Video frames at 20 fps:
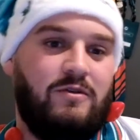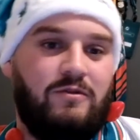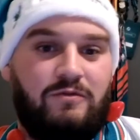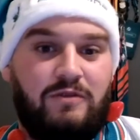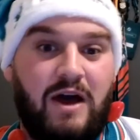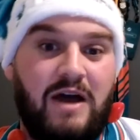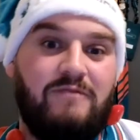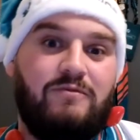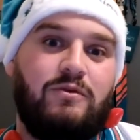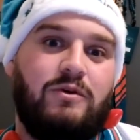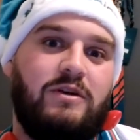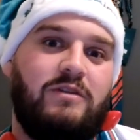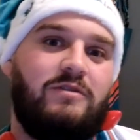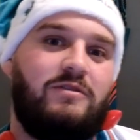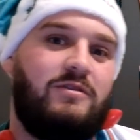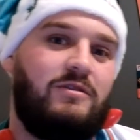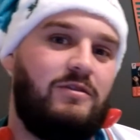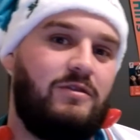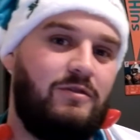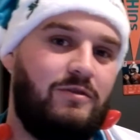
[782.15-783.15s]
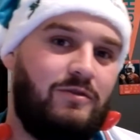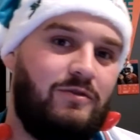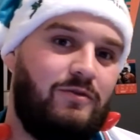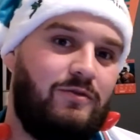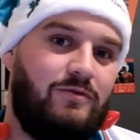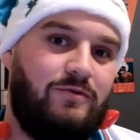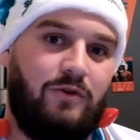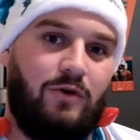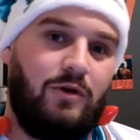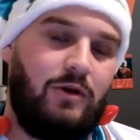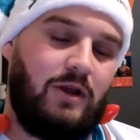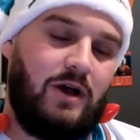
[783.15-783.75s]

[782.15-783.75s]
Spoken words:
5 wins, 4